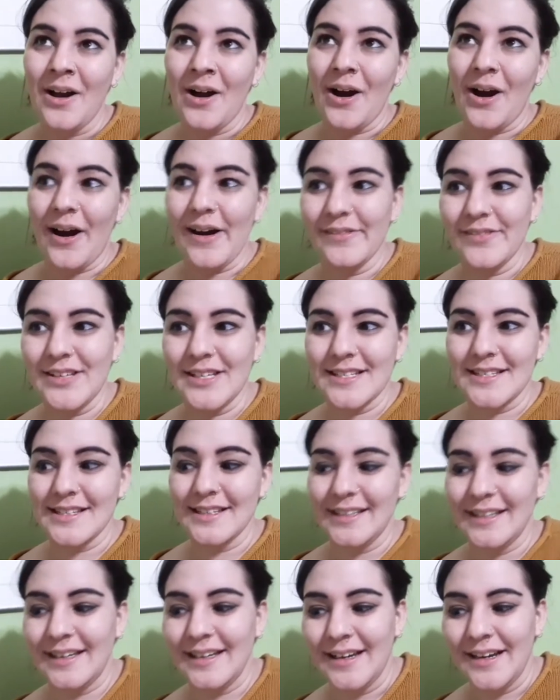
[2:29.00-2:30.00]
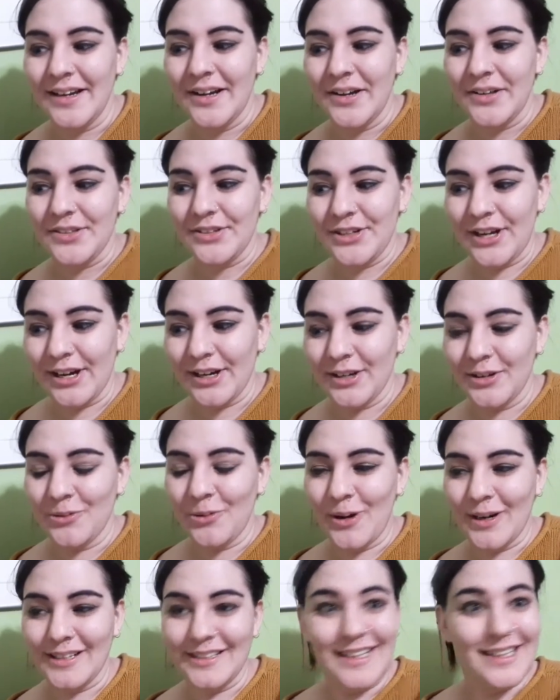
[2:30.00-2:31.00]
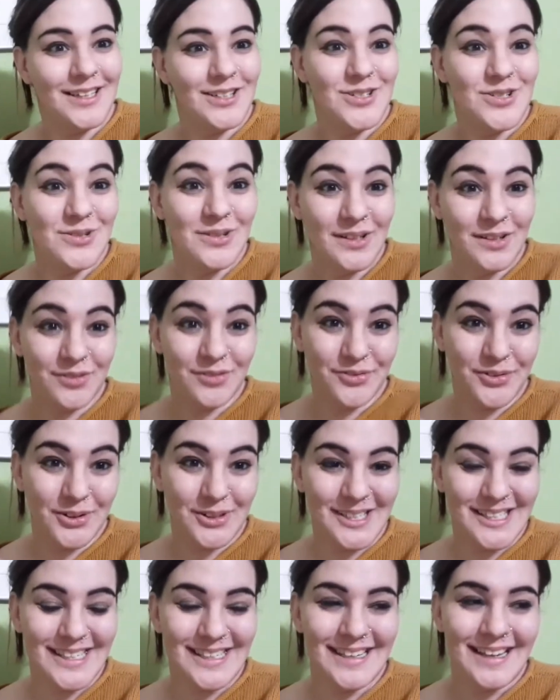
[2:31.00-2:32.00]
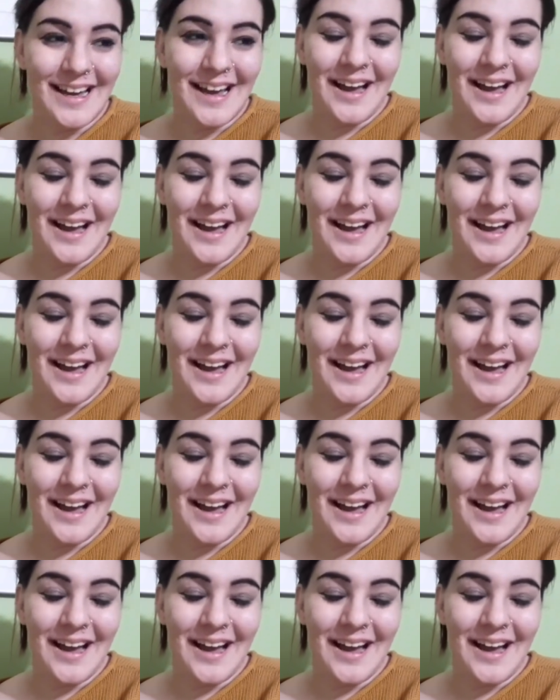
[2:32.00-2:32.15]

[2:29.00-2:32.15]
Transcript: obviously they're not going to want to like do this fully